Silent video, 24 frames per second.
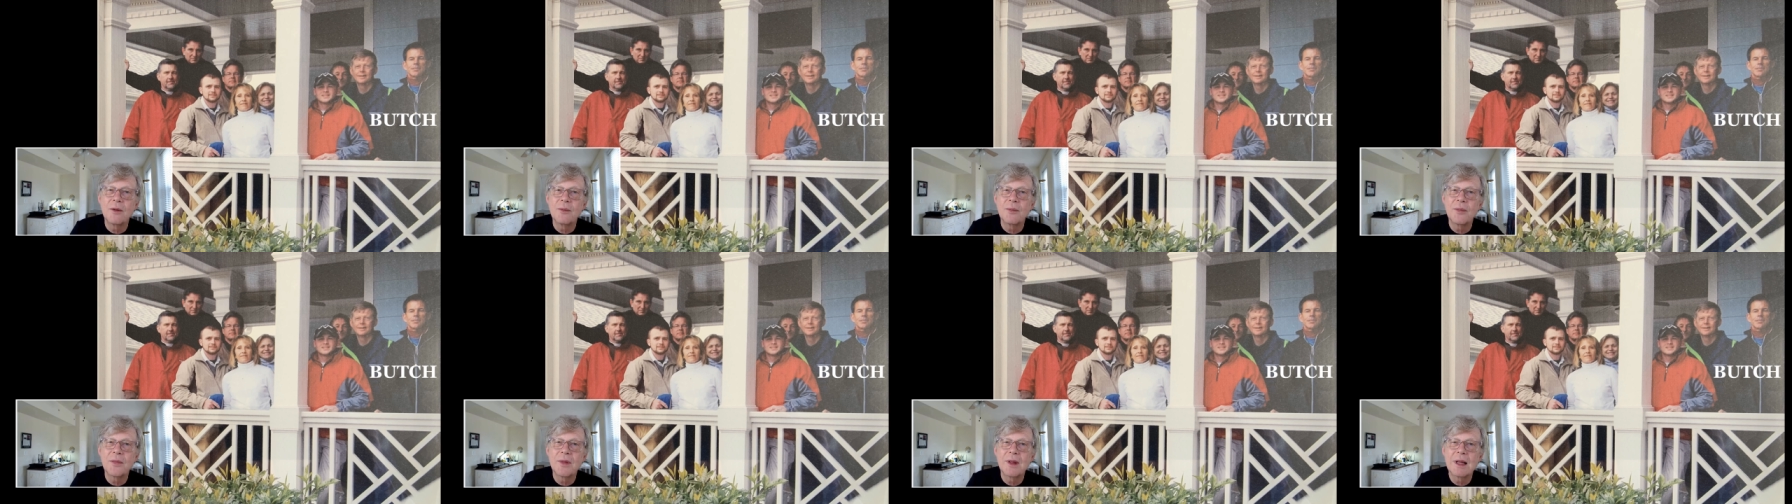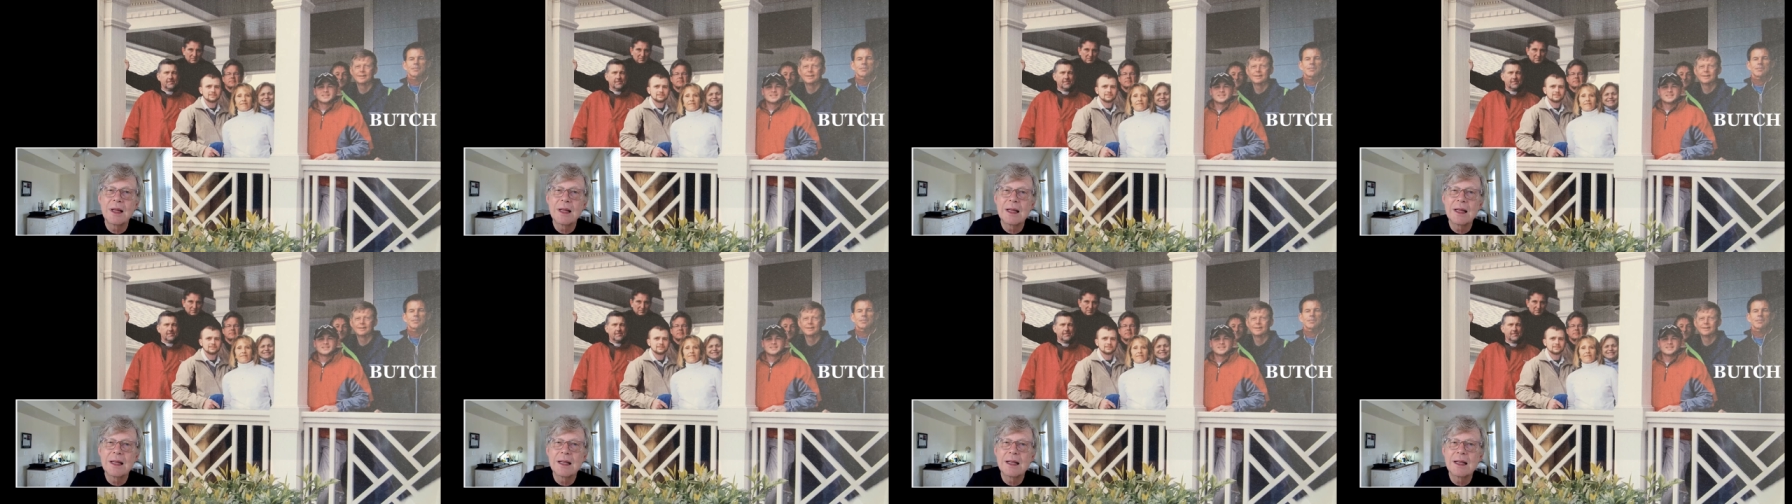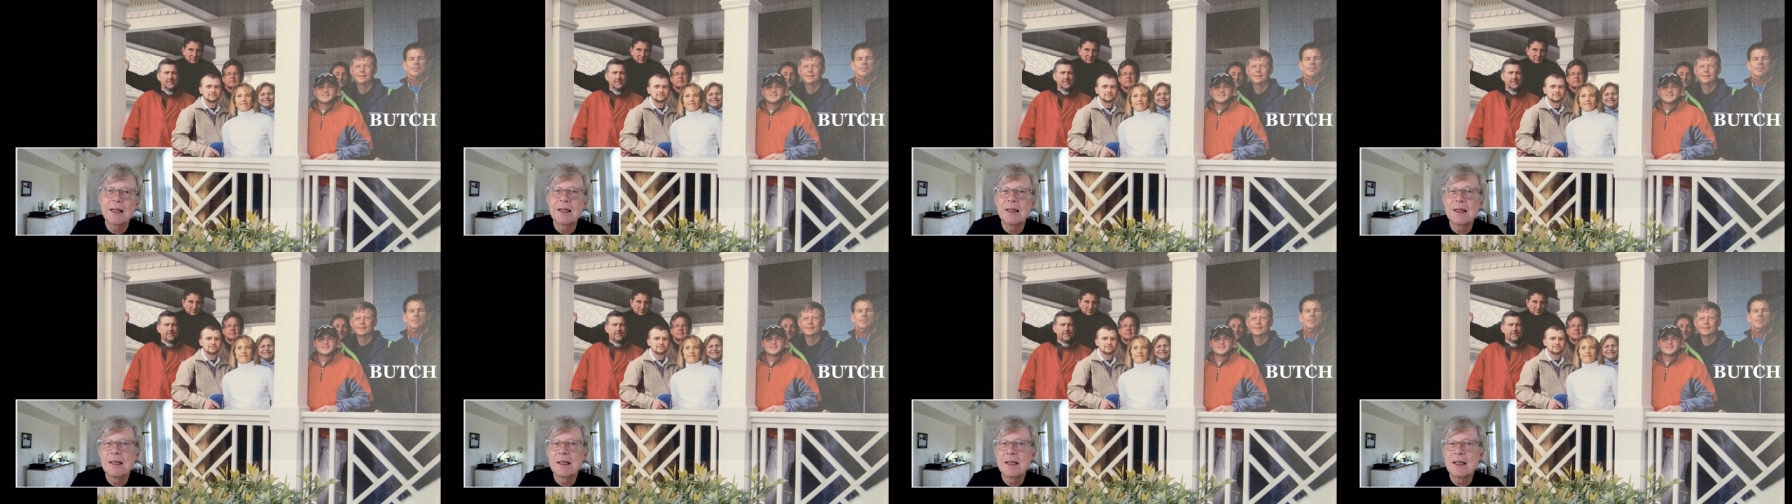know,
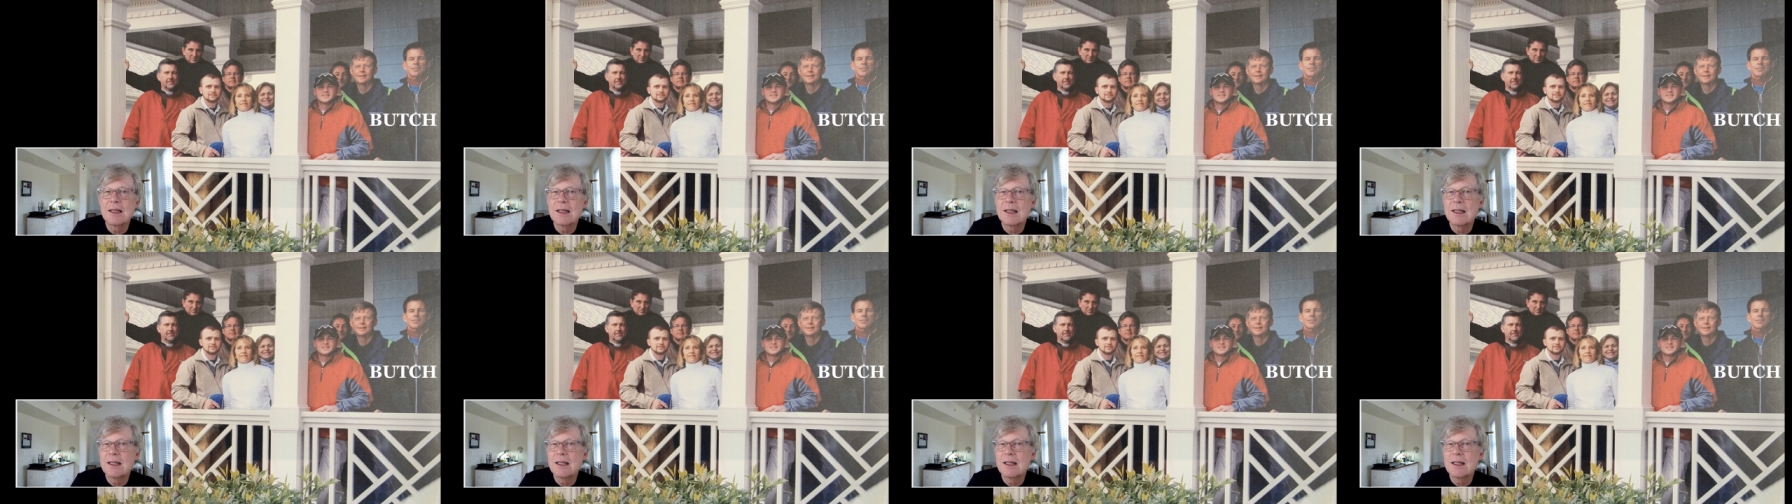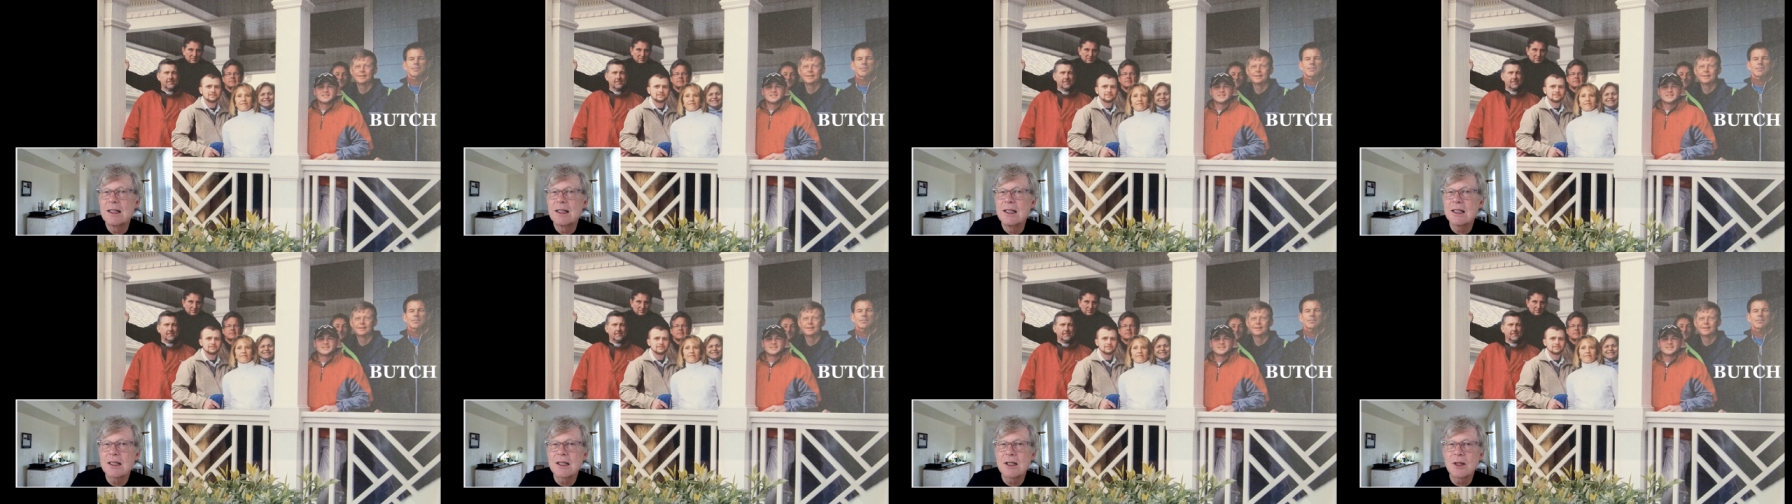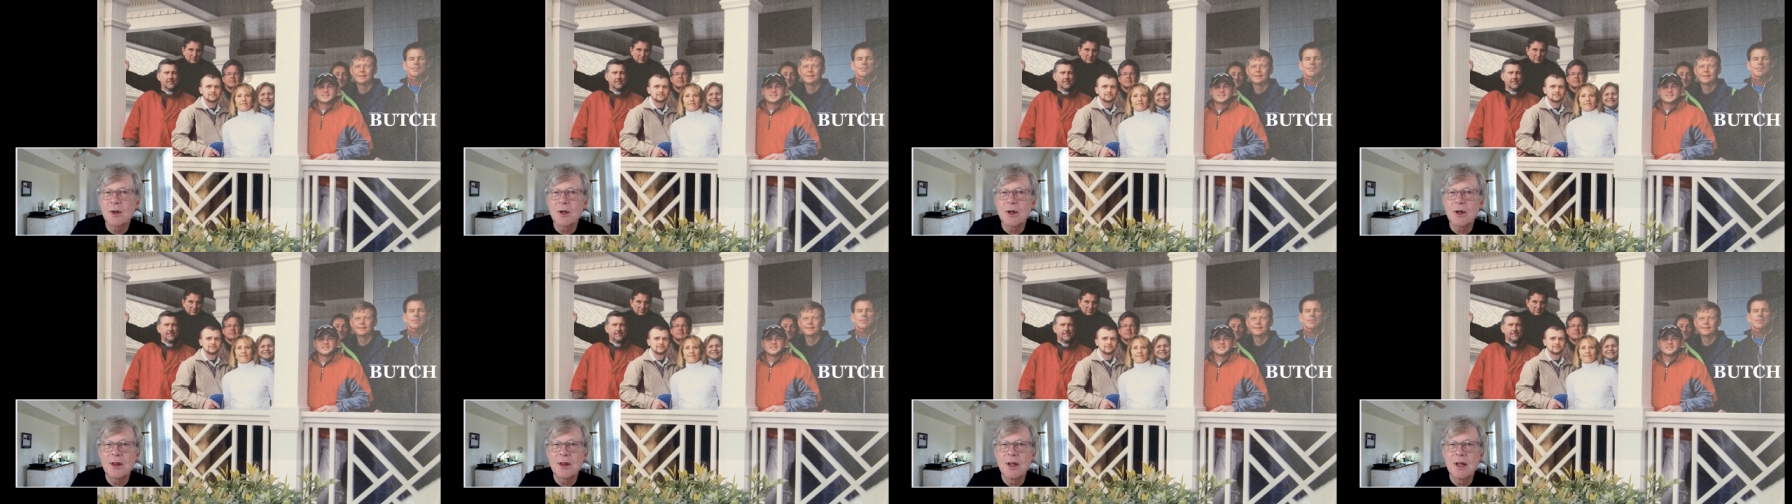this
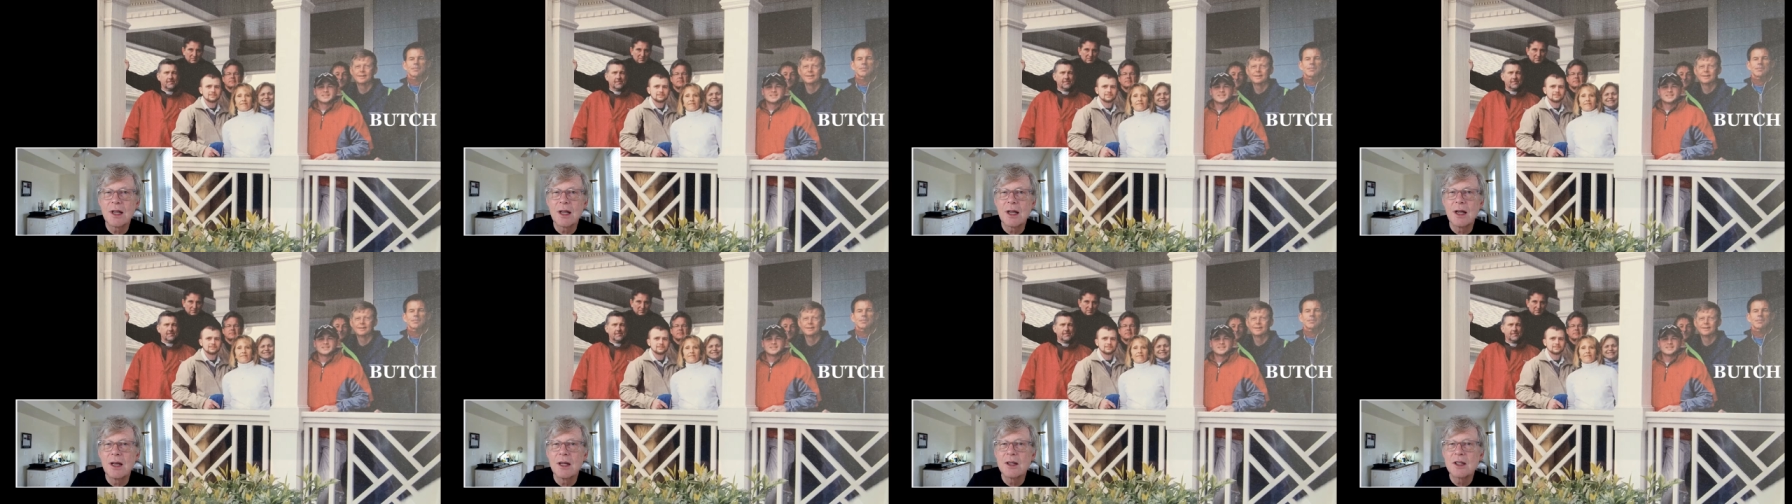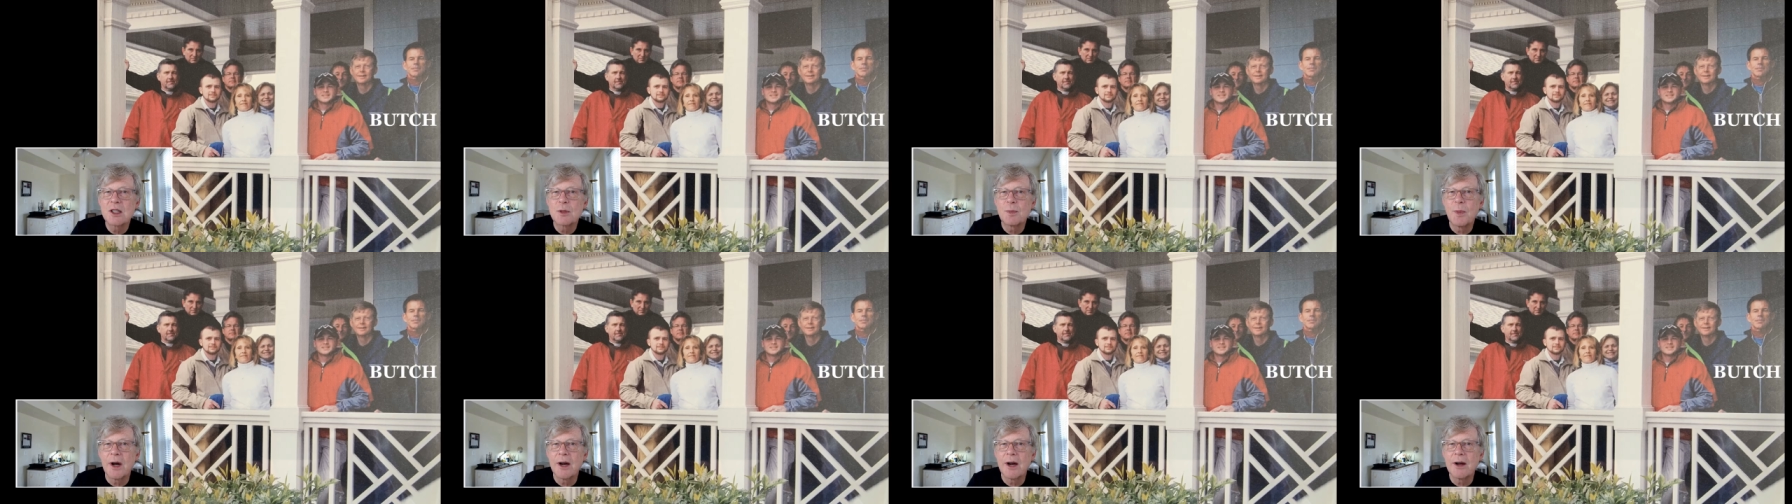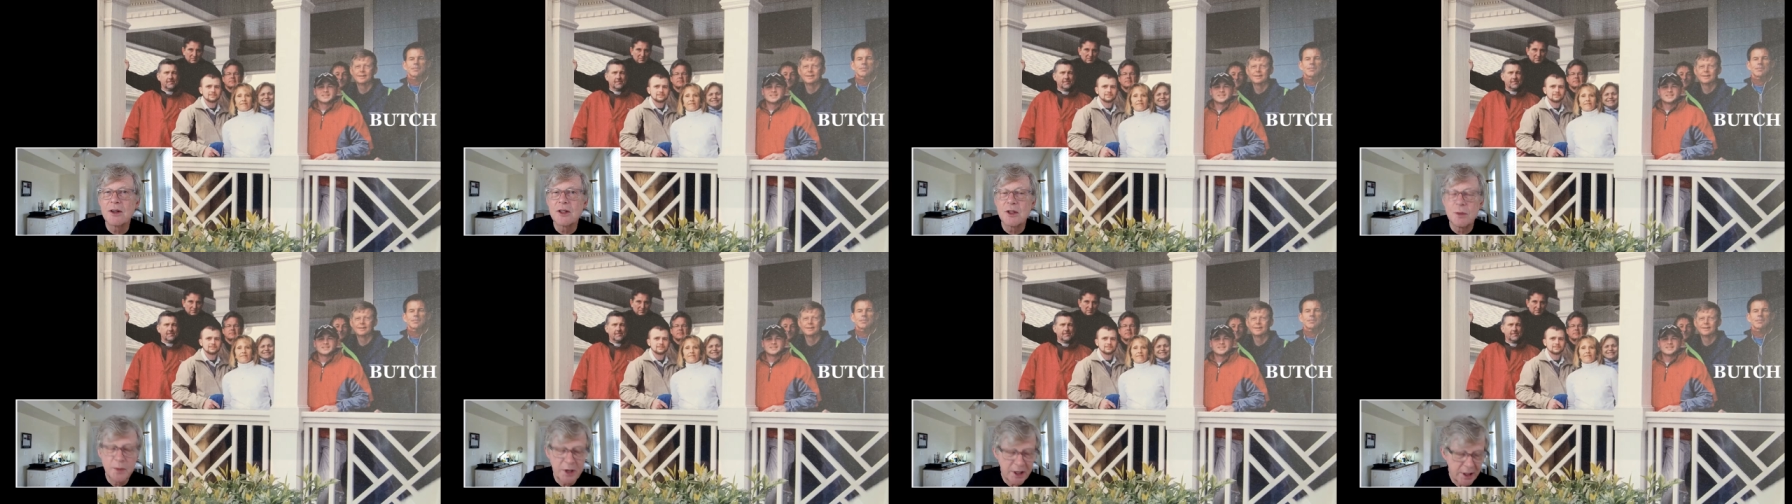sort of thing inspires